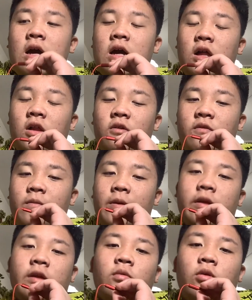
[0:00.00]
Hello
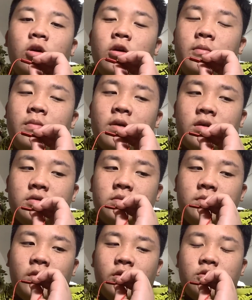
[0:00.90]
everybody, welcome back to
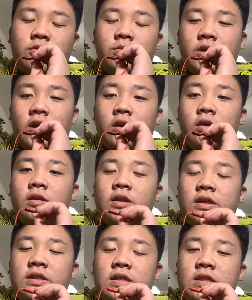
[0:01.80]
my YouTube channel.
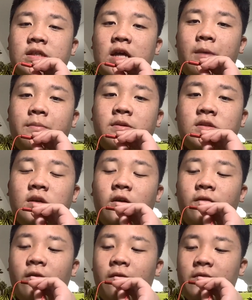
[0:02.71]
This is
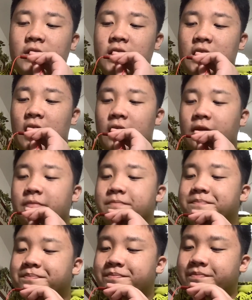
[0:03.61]
episode 59.
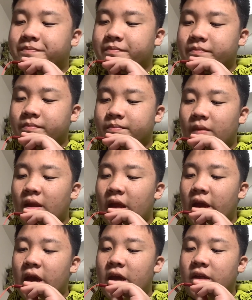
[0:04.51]

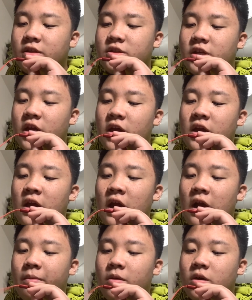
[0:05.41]
And today
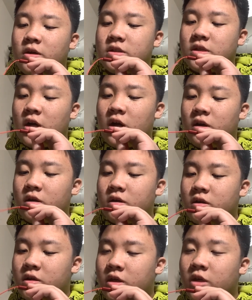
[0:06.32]
I'm gonna
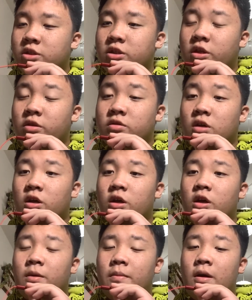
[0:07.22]
talk continue
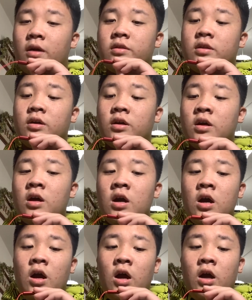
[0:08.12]
talking about the
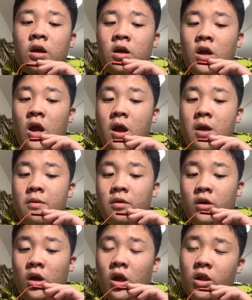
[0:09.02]

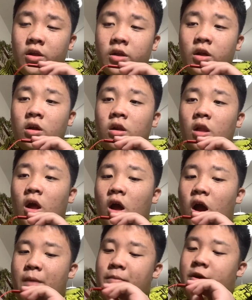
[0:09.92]
colonial
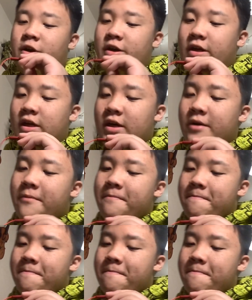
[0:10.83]
America.